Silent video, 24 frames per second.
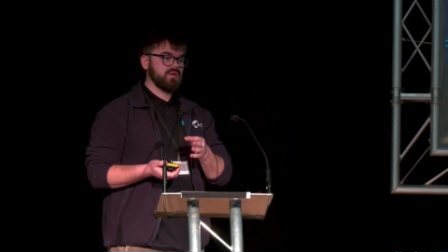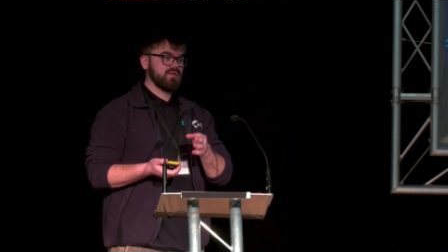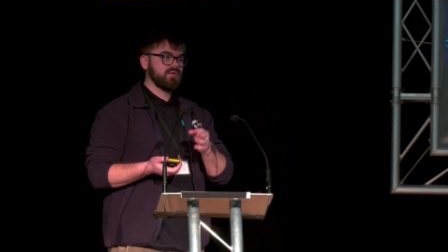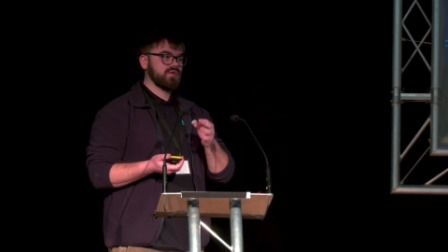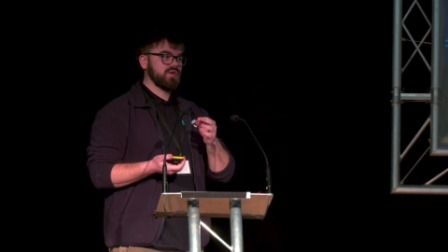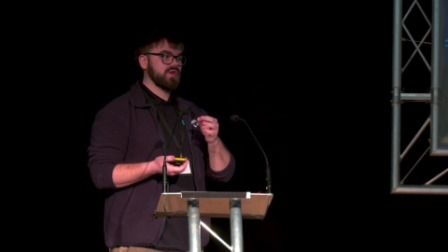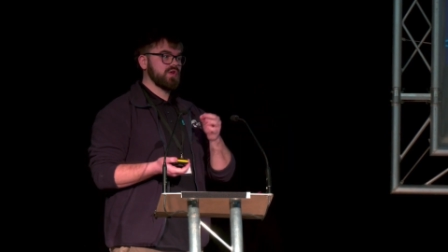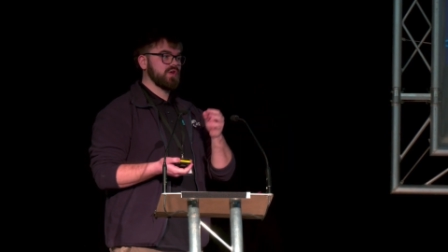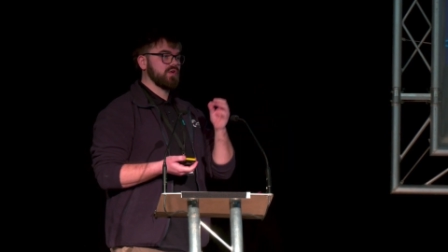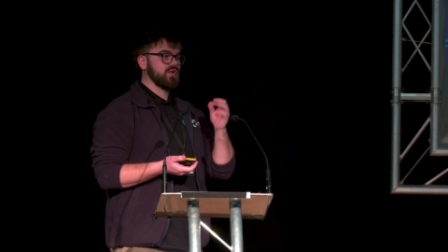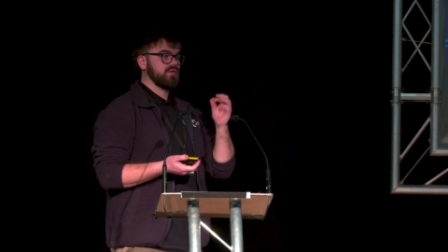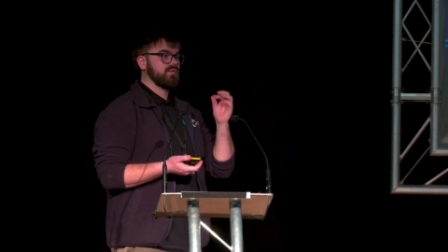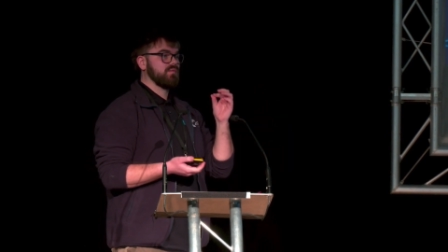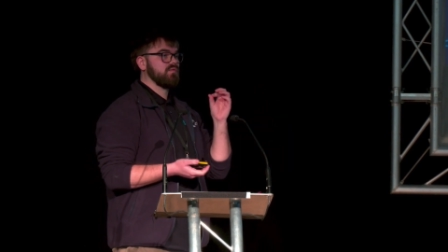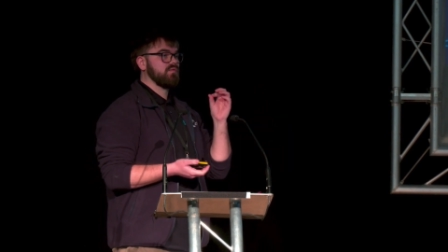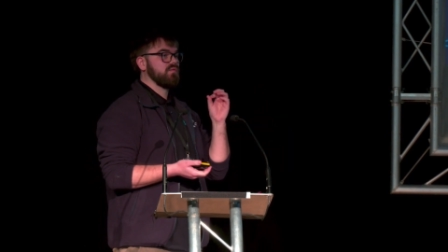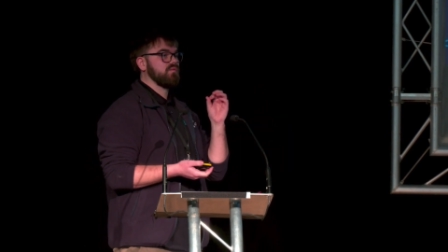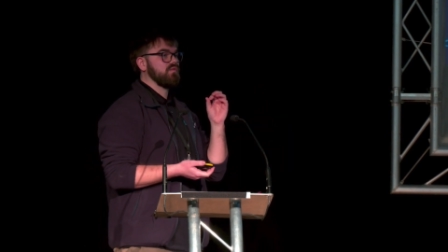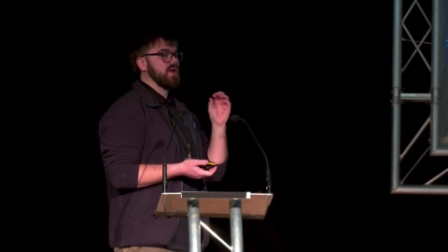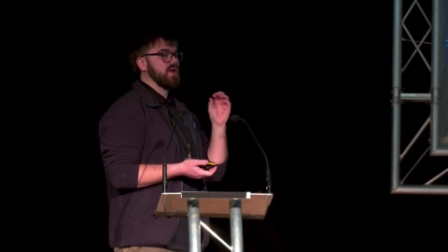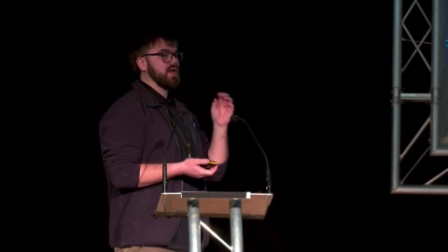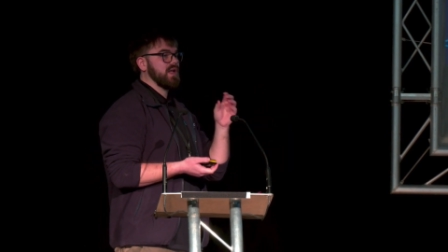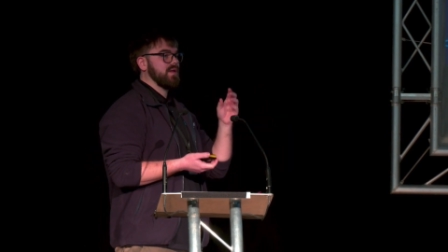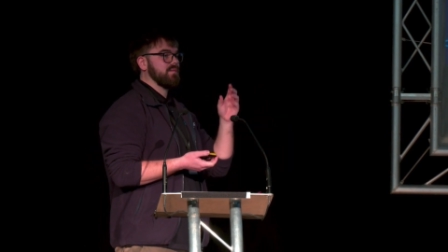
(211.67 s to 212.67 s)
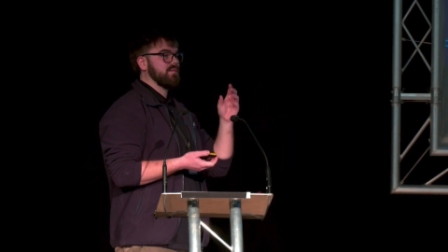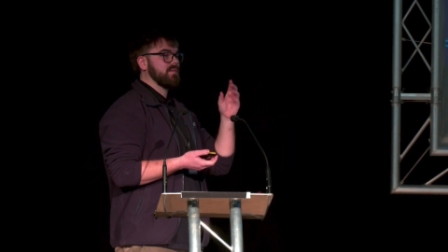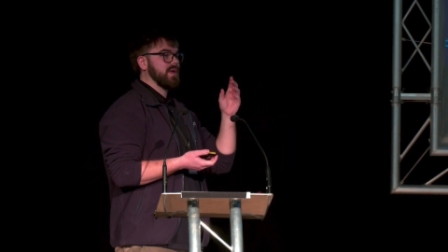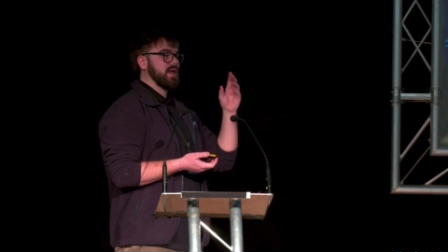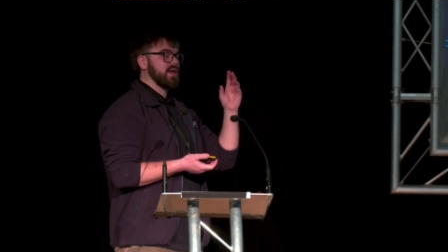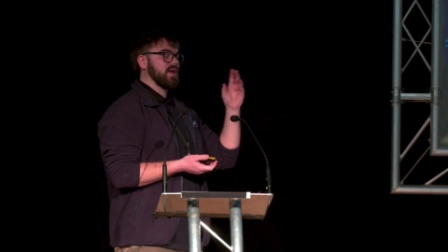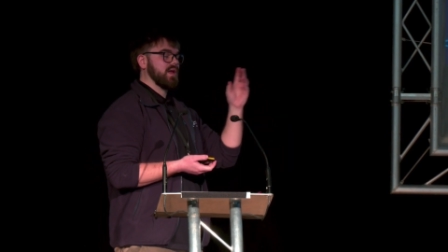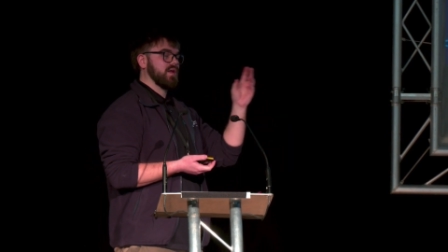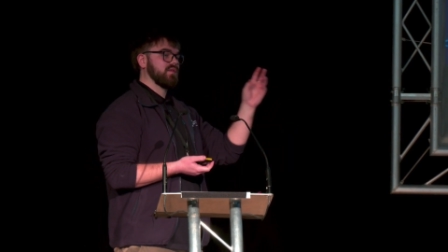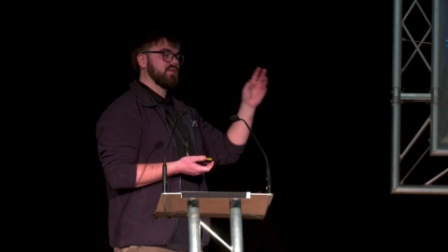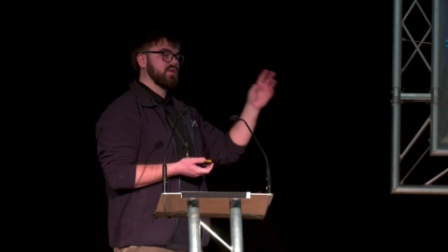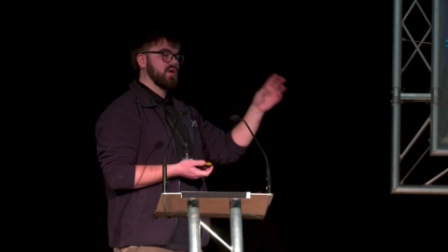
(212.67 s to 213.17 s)
so you could really
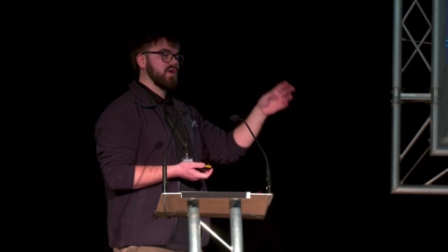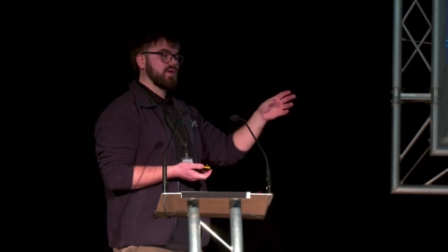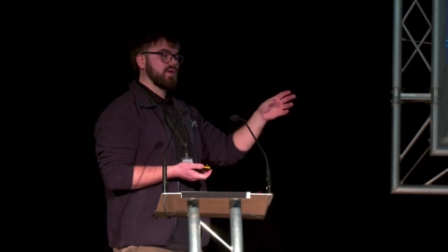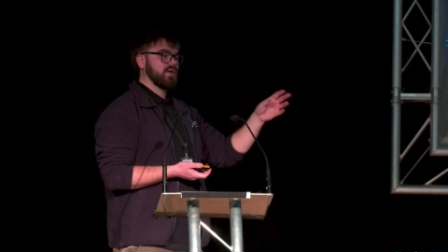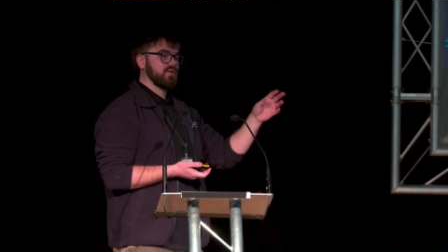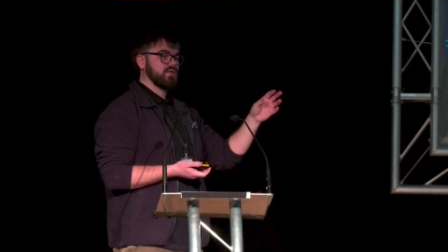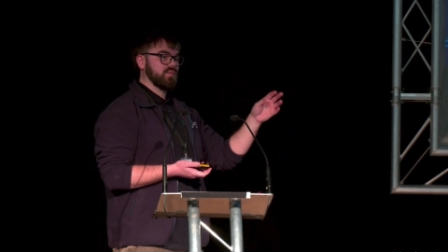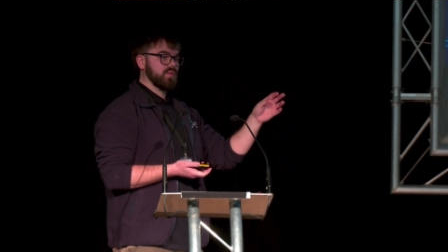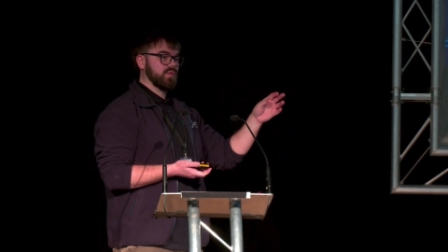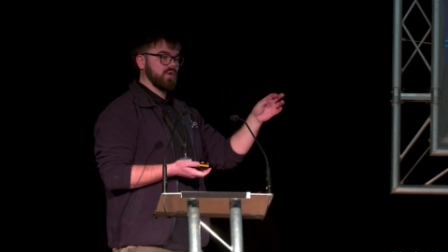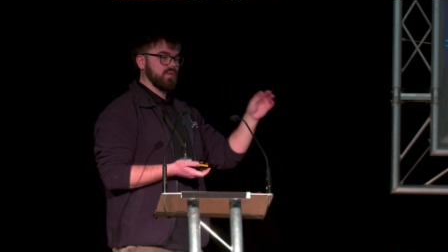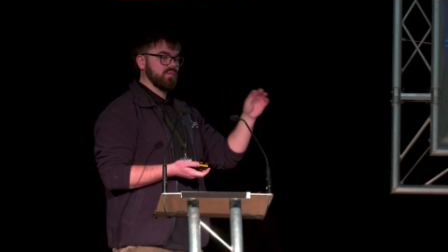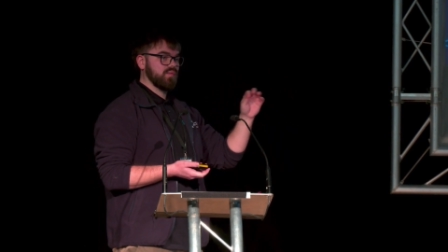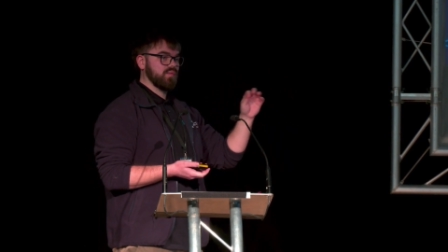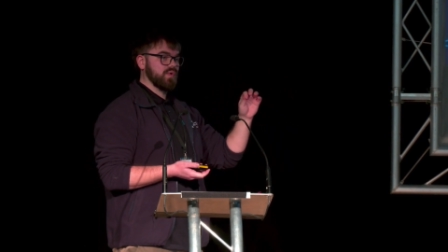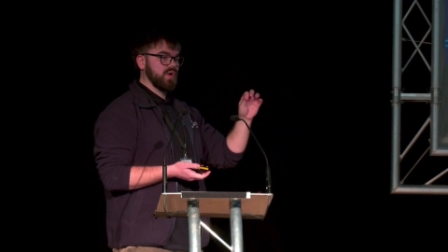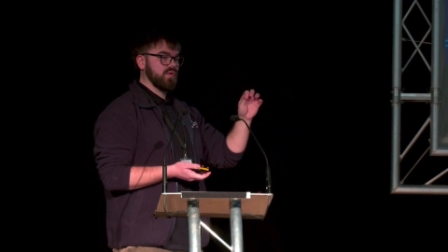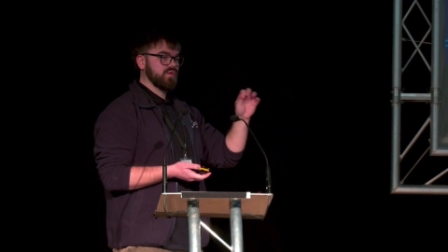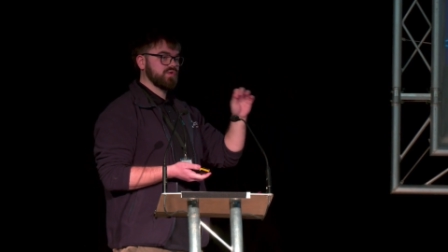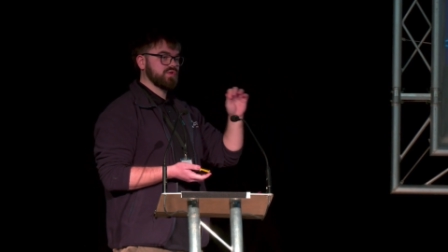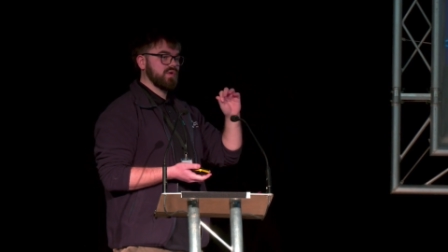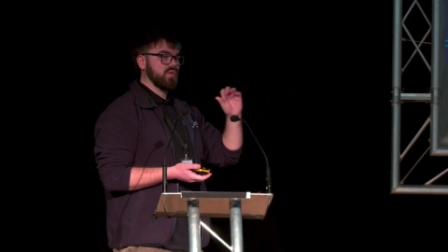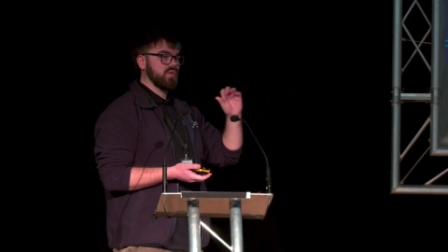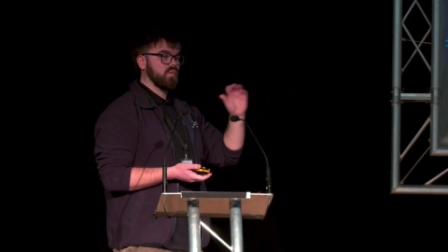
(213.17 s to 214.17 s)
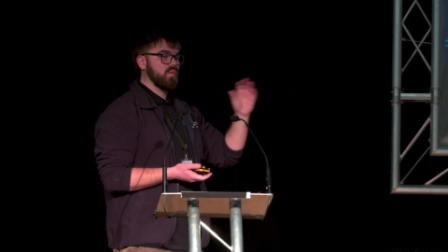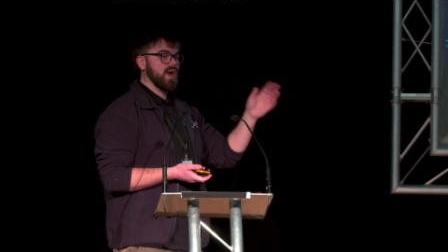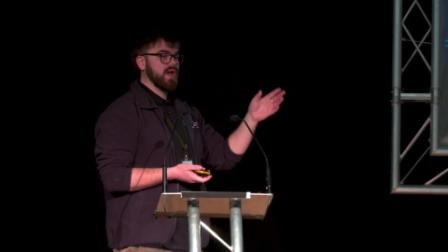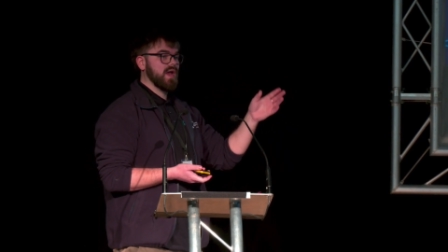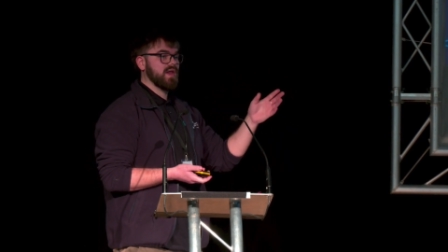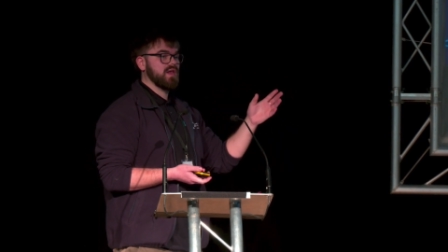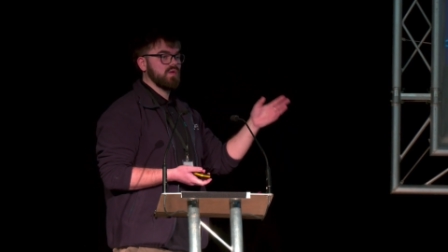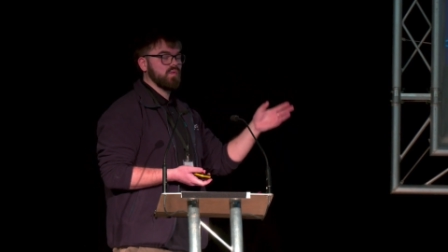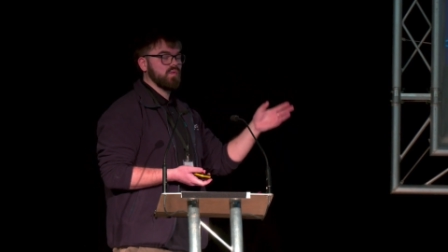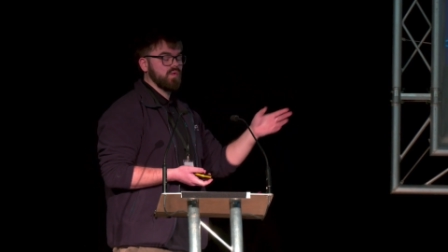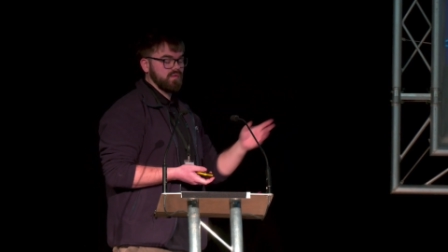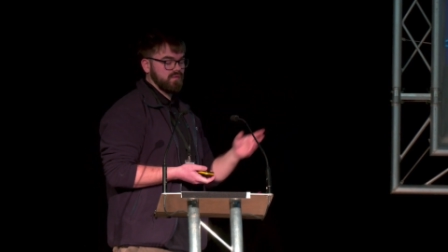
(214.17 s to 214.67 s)
make it a targetable approach at where
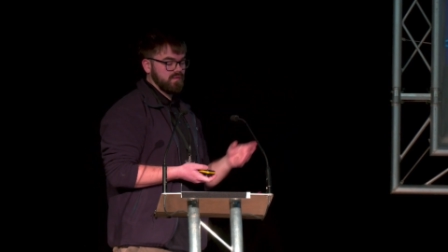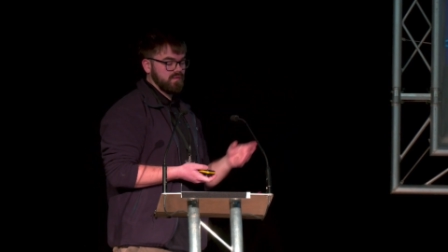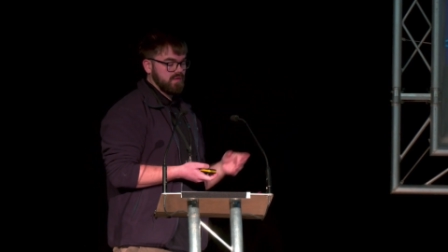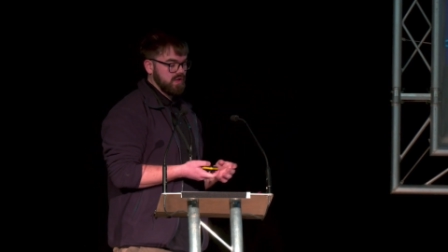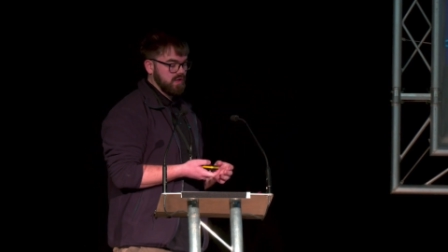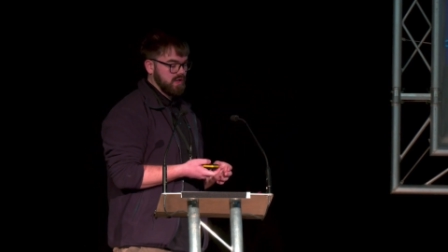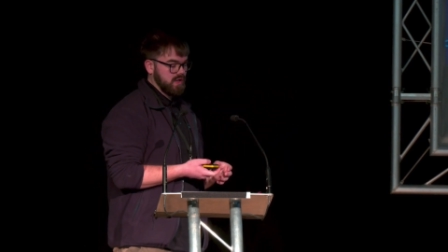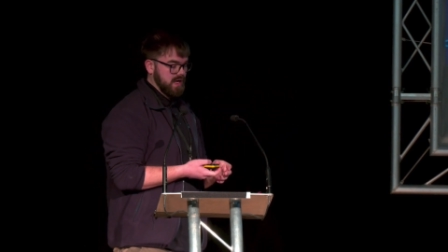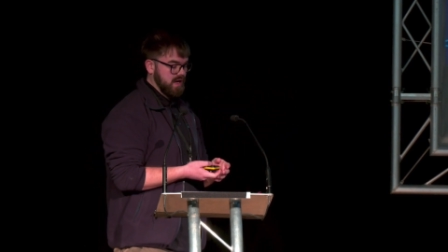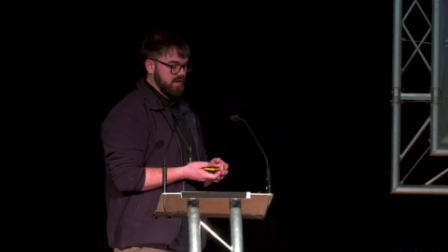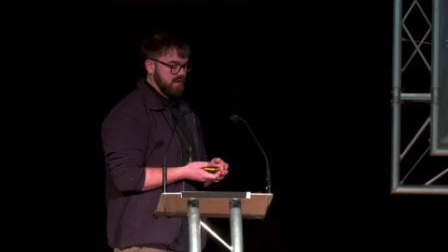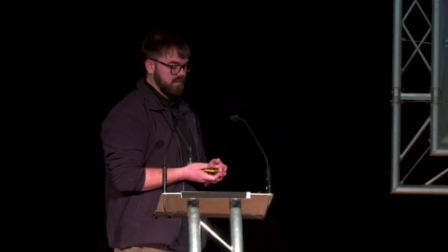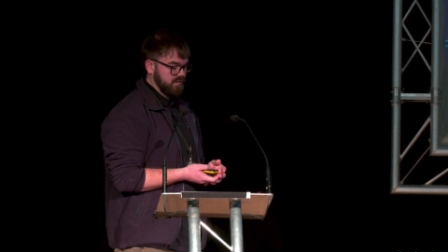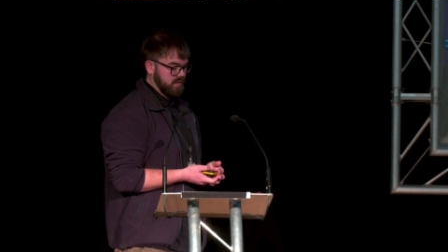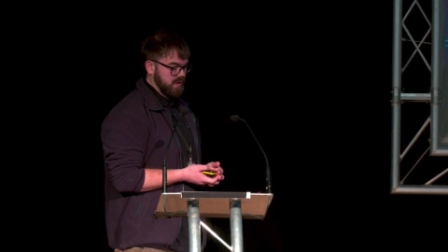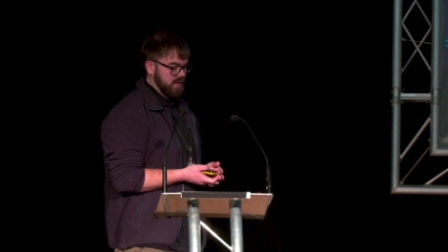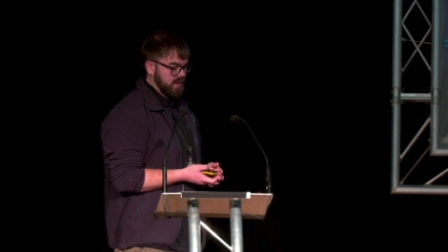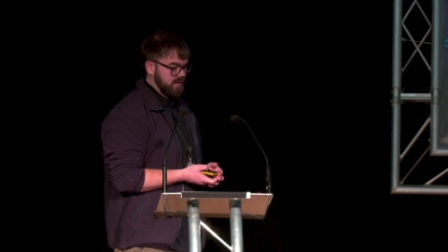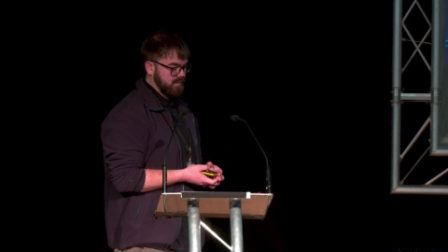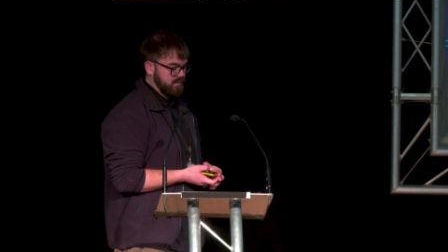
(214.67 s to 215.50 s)
you want to look at as well.